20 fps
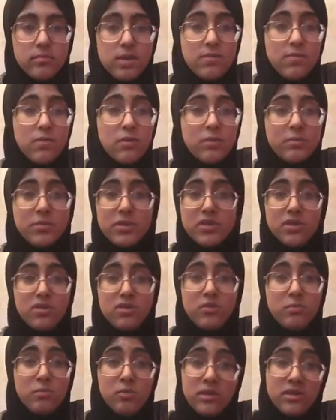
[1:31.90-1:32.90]
I've only been to
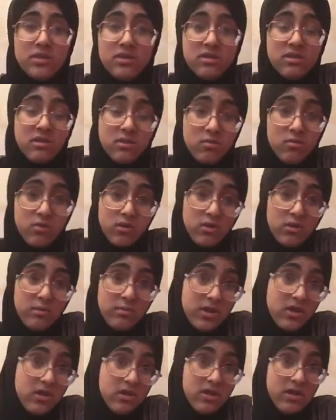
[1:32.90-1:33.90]
two places in the world,
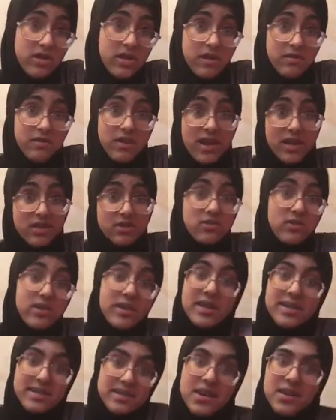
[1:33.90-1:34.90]
America and Iraq, so I
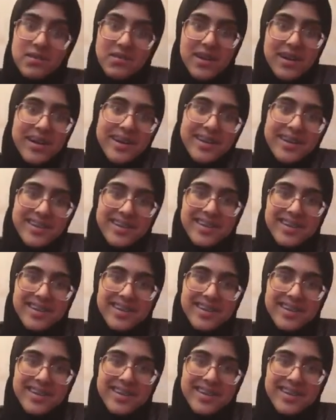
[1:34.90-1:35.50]
guess Iraq.